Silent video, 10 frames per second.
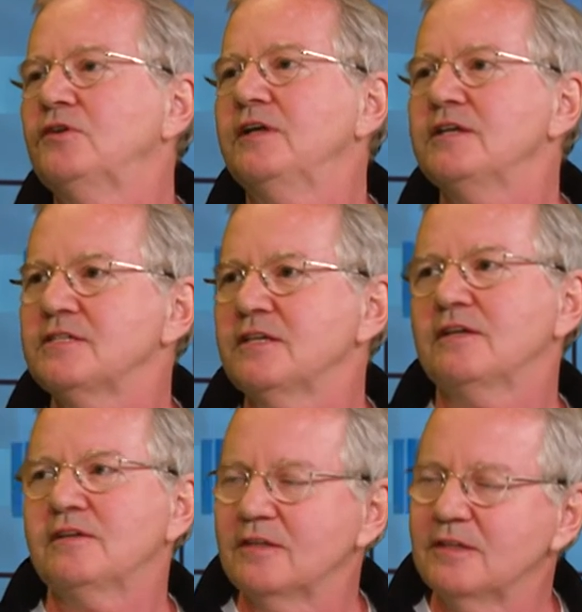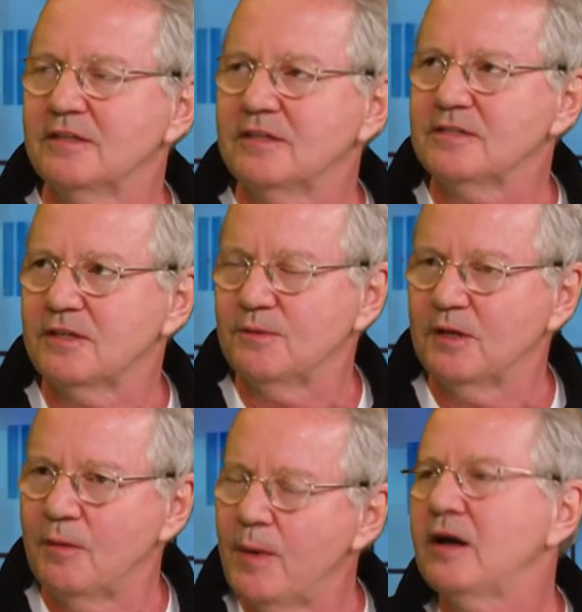there's
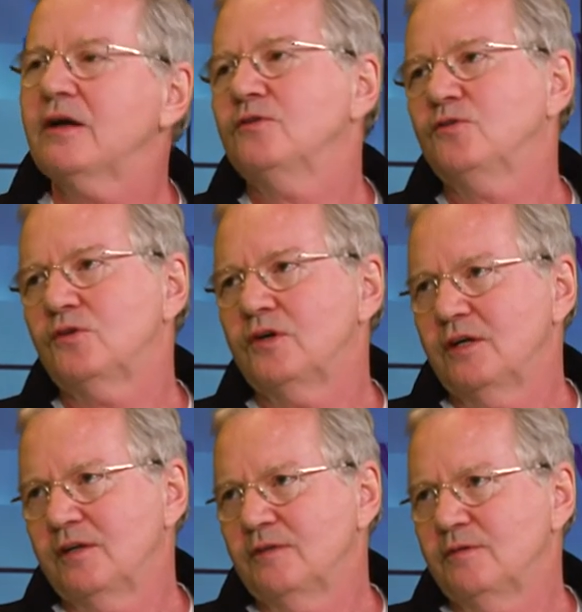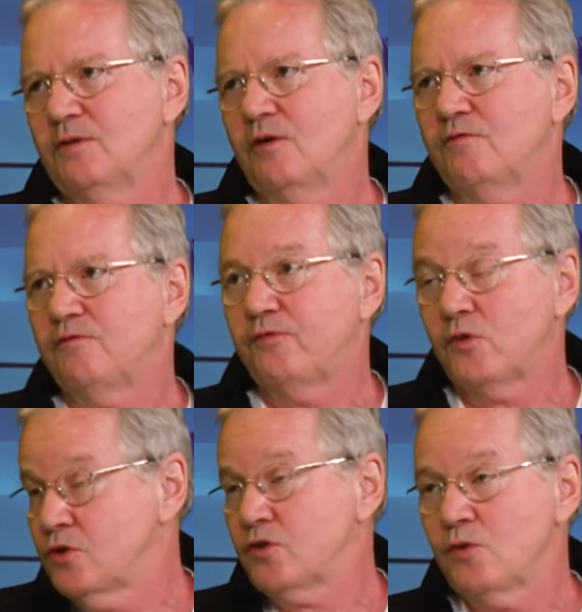an American tour of
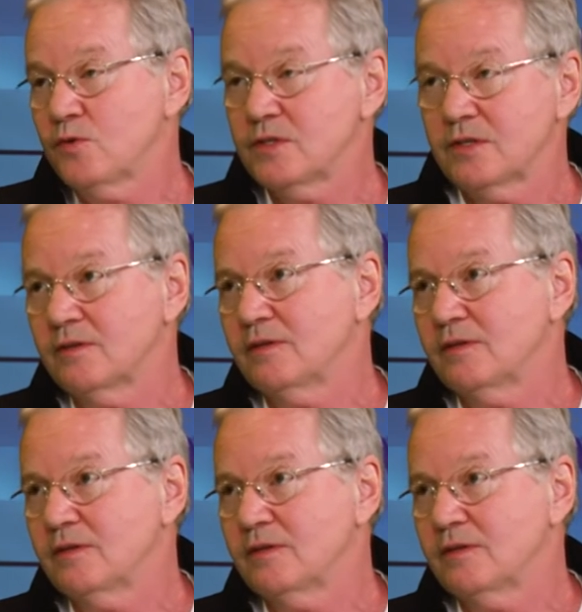four shows.